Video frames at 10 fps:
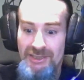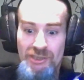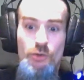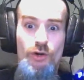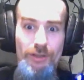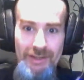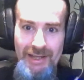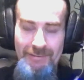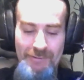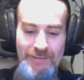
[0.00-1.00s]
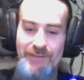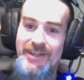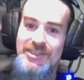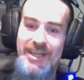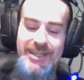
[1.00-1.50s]
Squall from Final
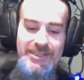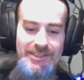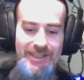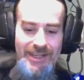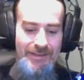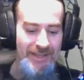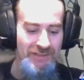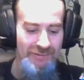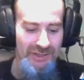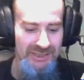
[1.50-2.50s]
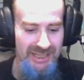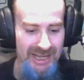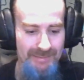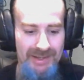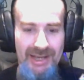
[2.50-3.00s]
Fantasy VIII, and that's the first
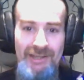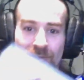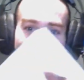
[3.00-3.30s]
time I do